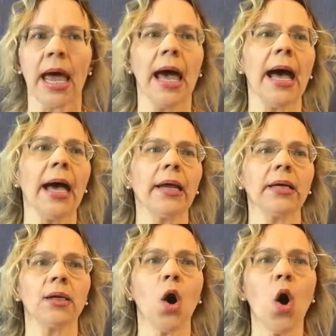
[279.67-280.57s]

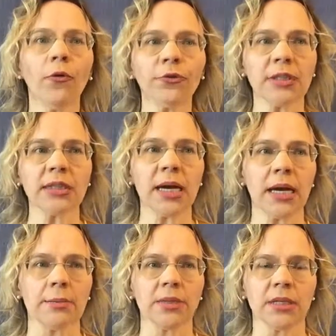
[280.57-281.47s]
And
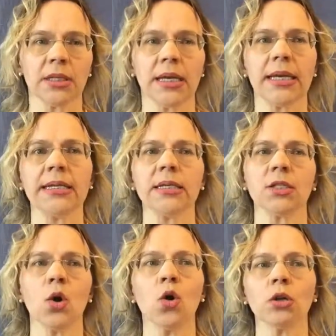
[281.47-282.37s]
oftentimes it
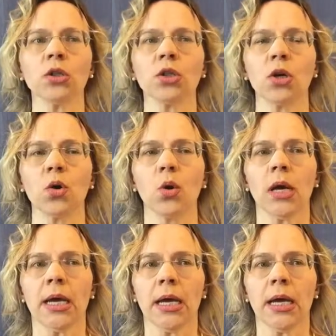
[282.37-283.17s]
is also